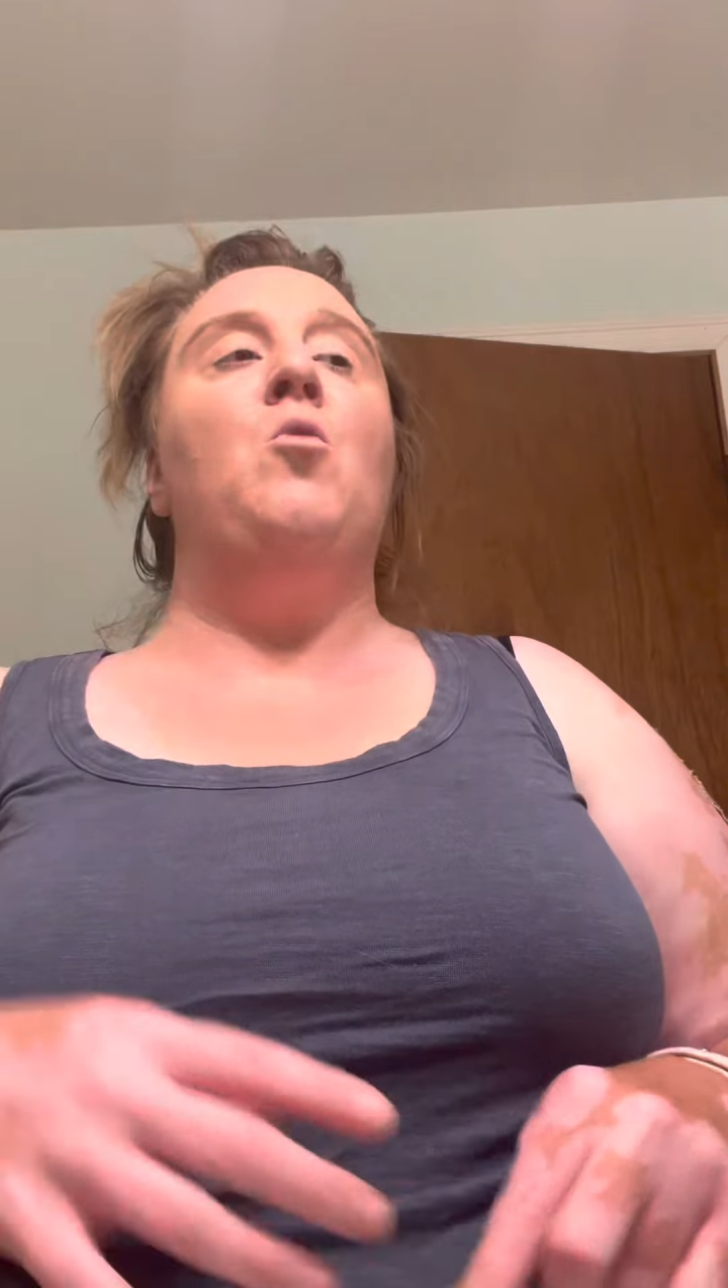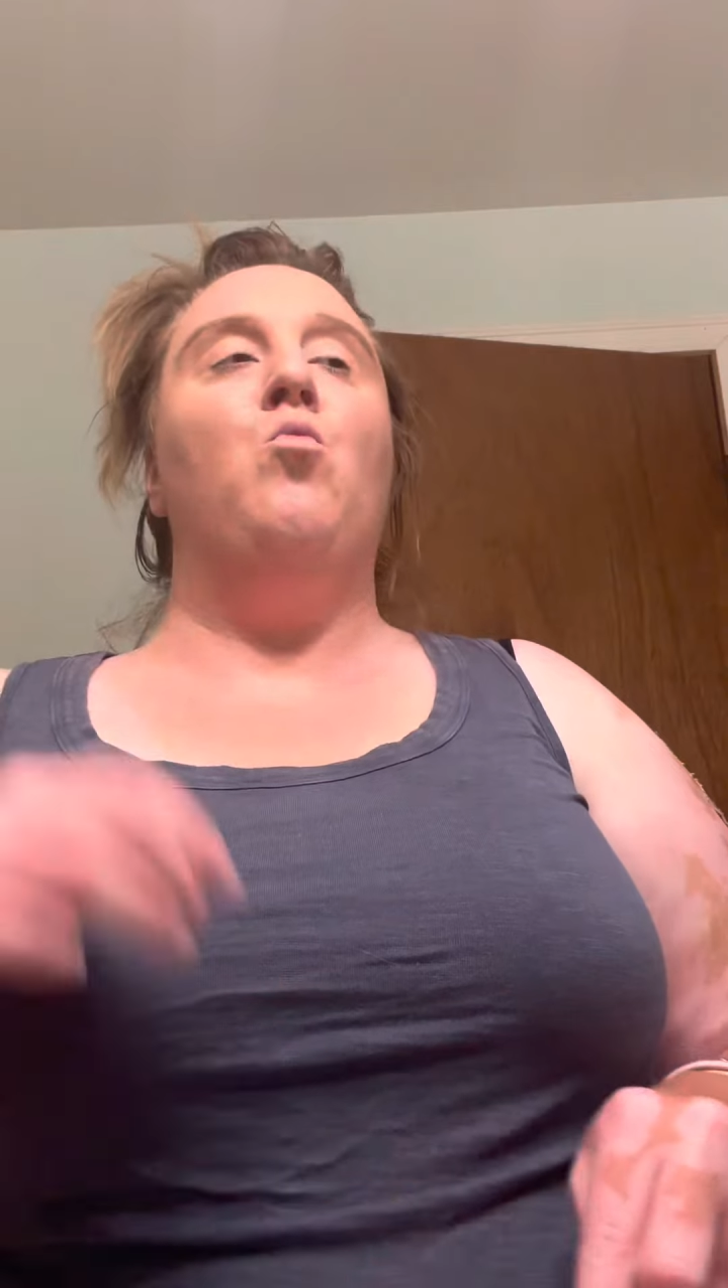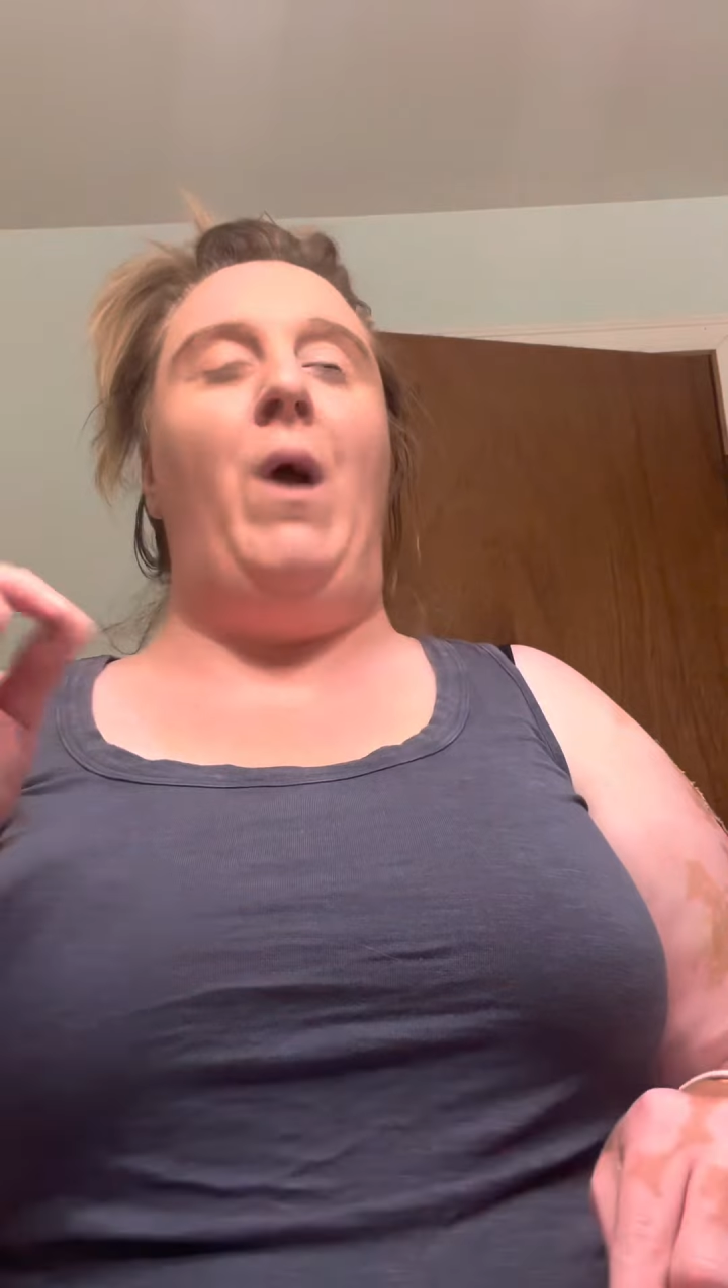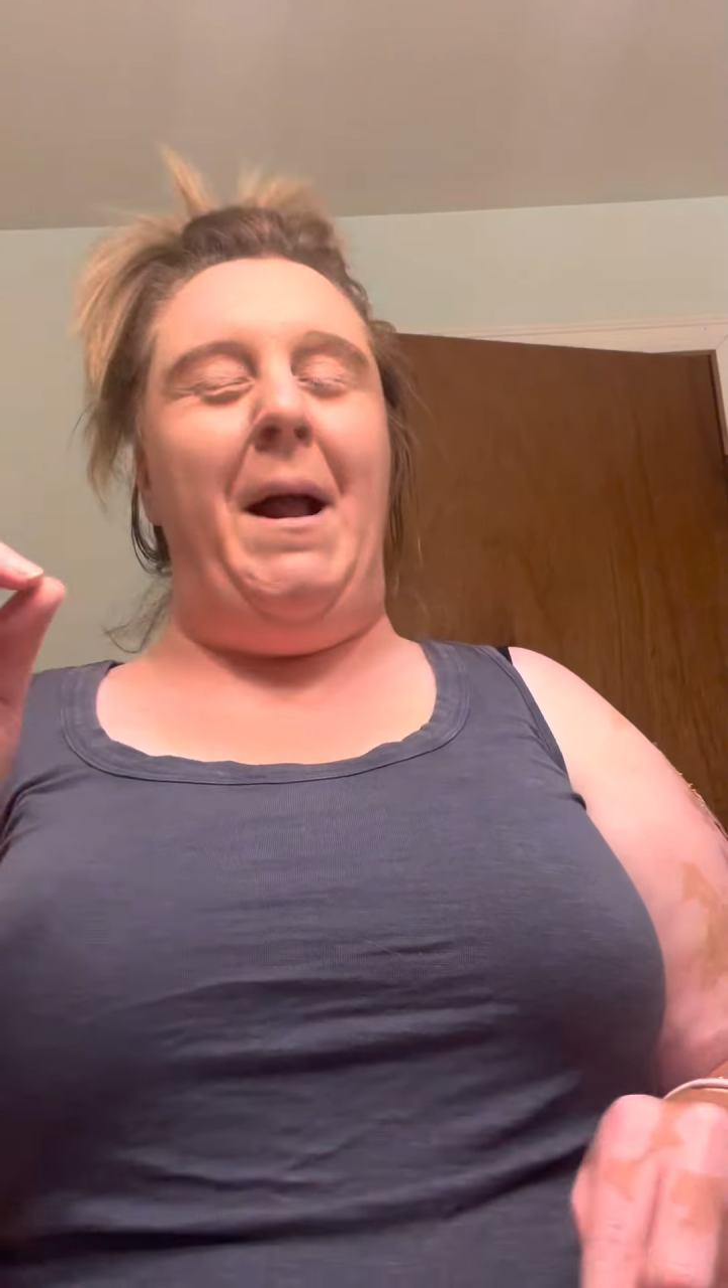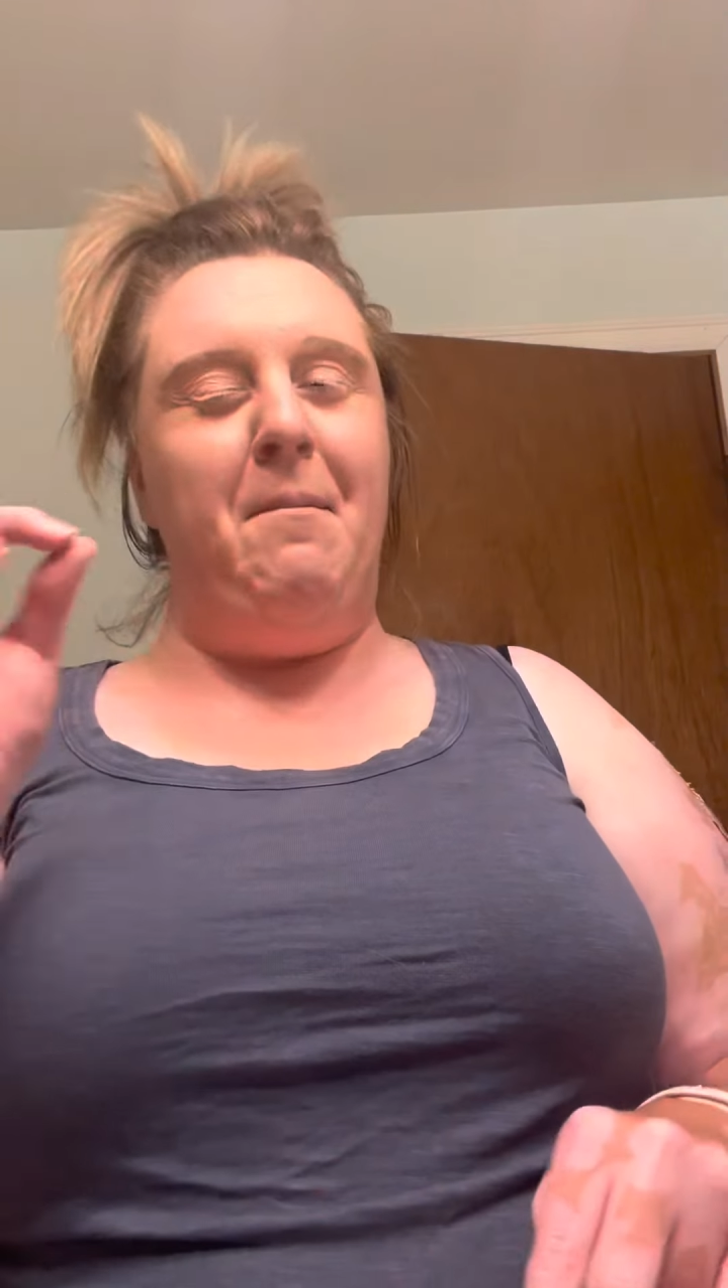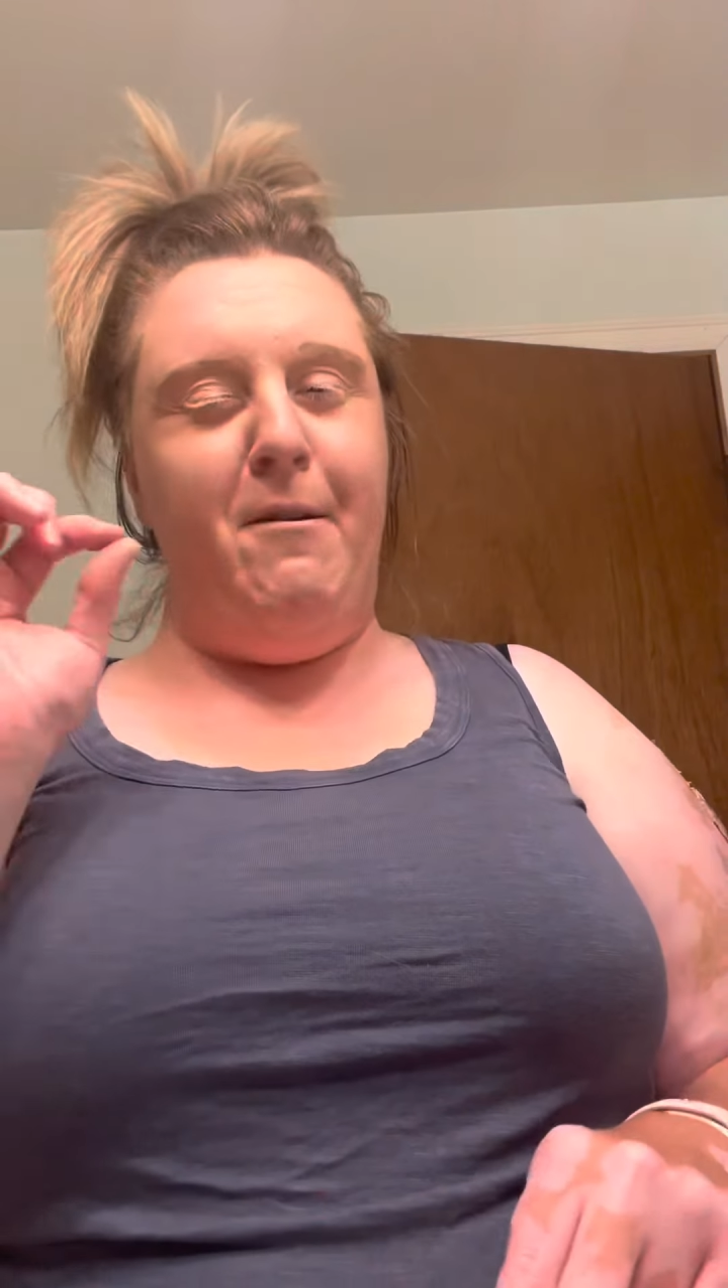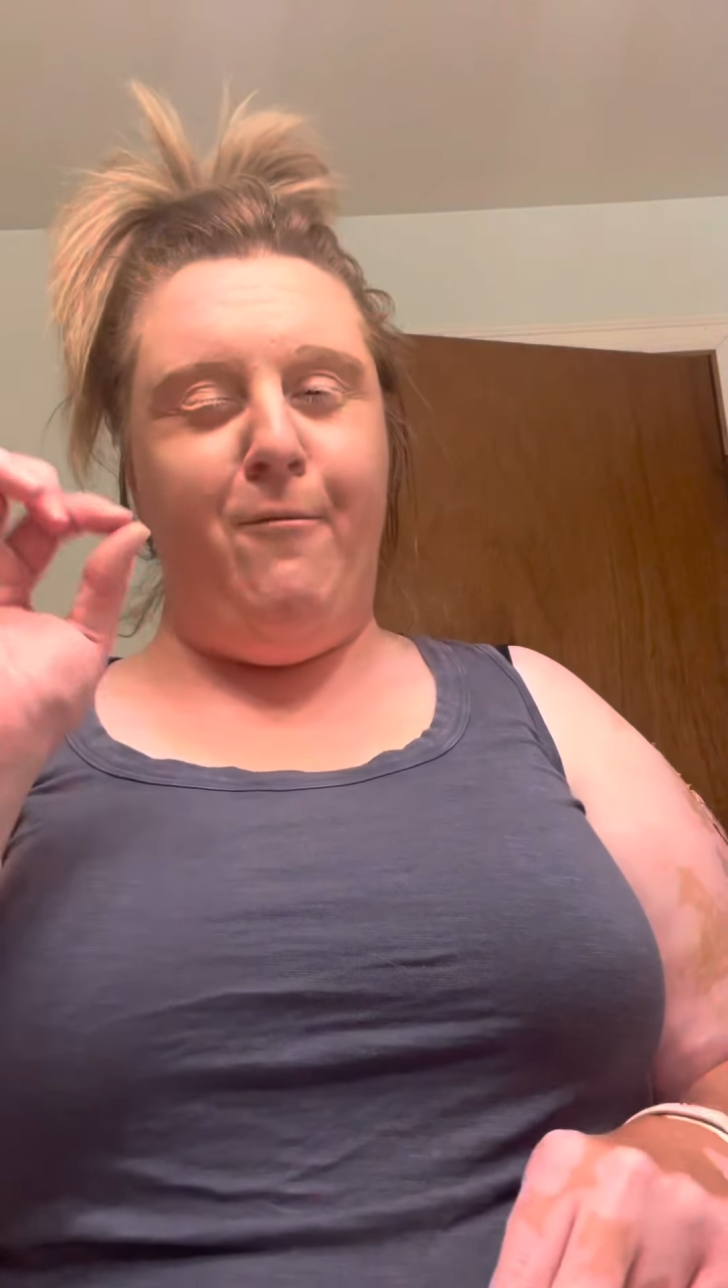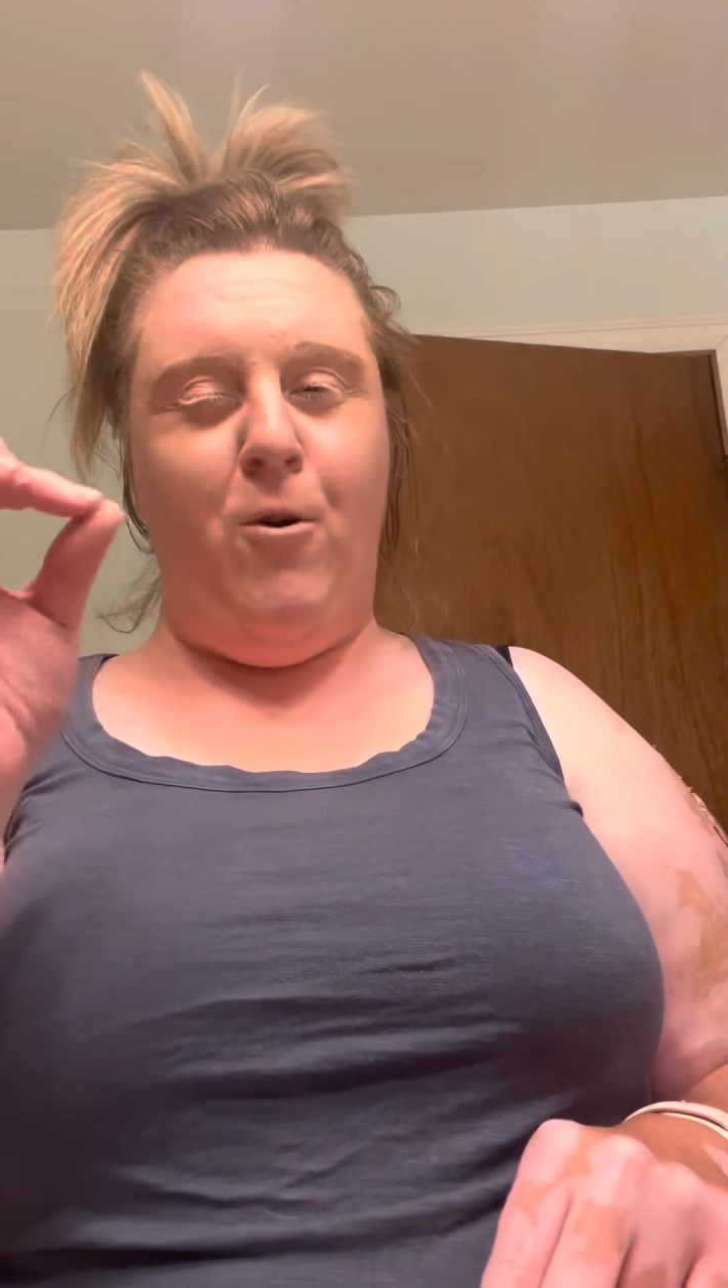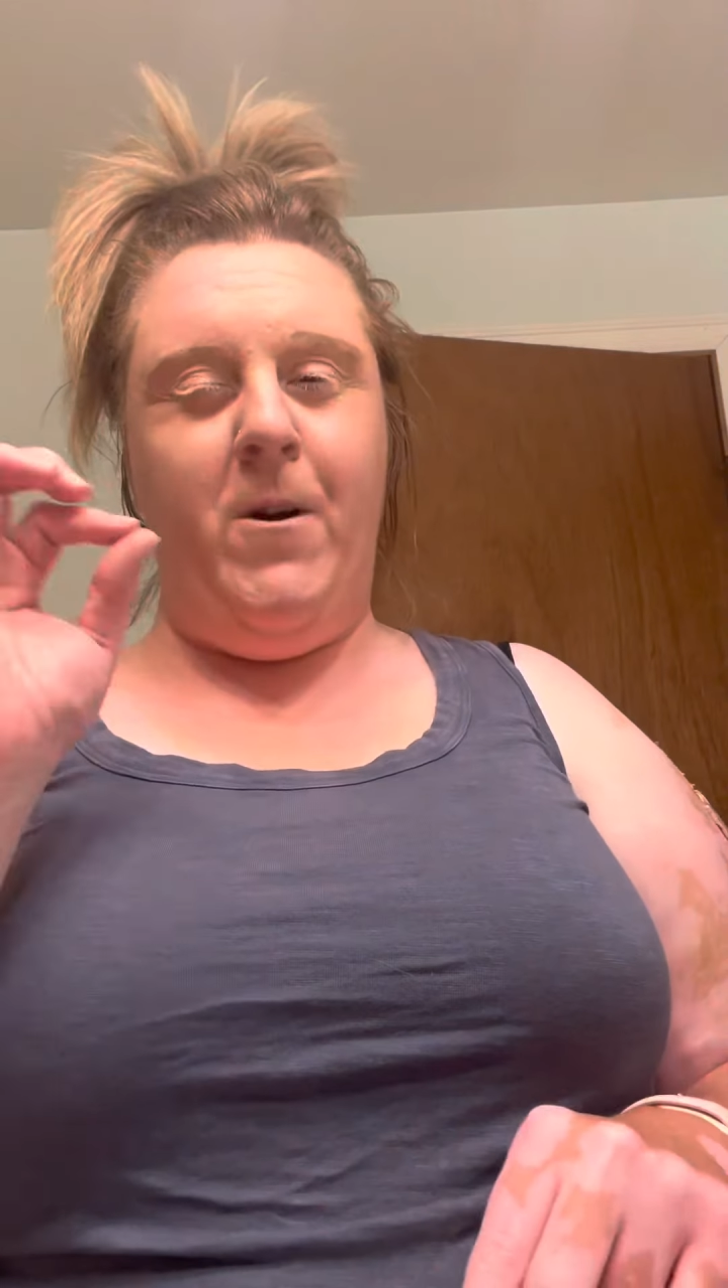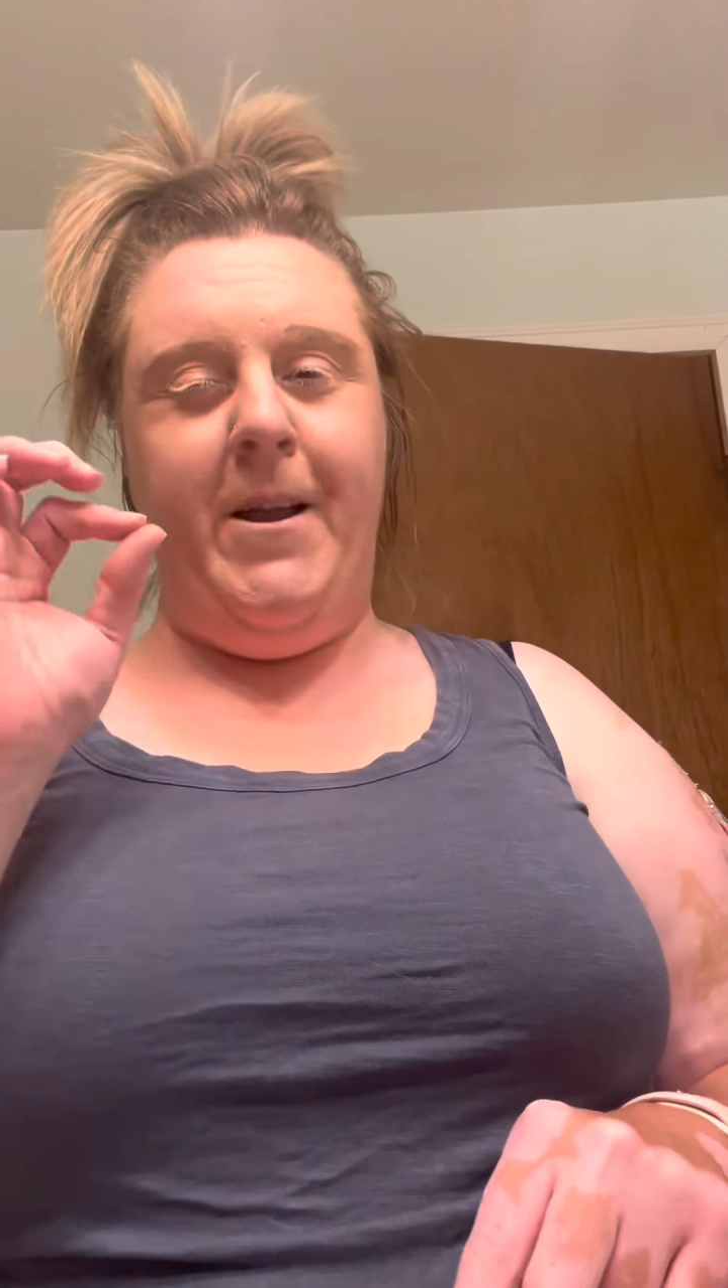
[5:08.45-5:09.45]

right before